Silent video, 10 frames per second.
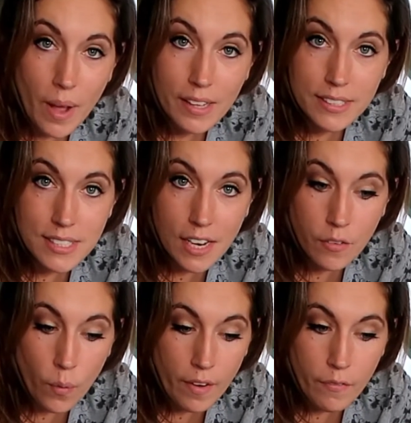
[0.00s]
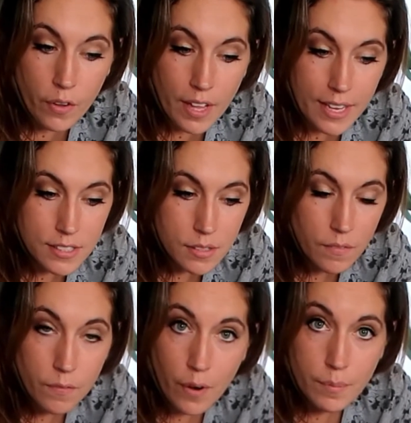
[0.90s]
well instead of going full on
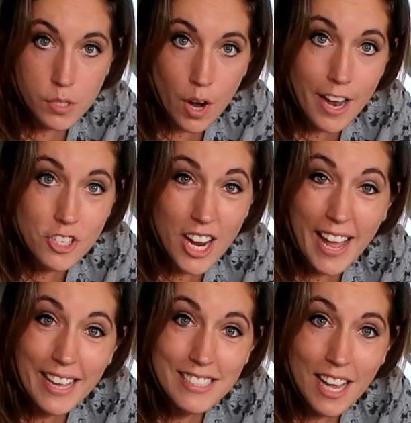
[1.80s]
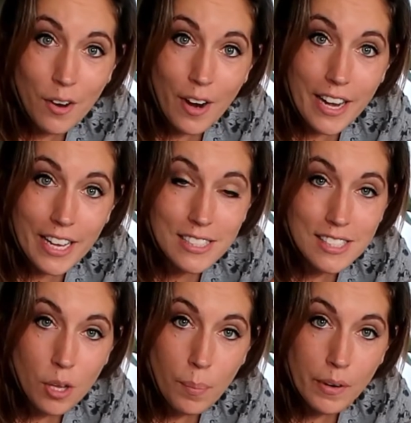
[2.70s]
from scratch and I can decorate it and
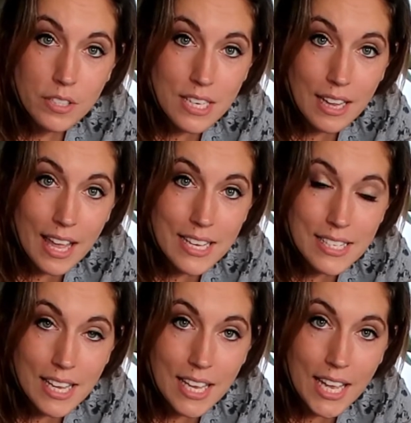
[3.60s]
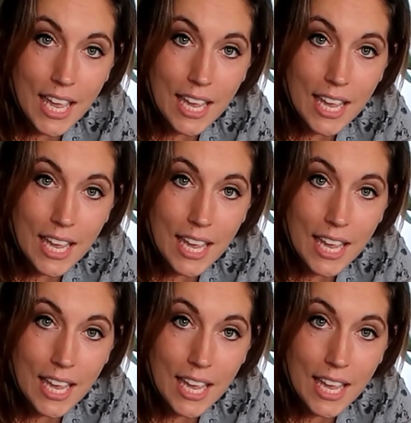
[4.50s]
still personalize it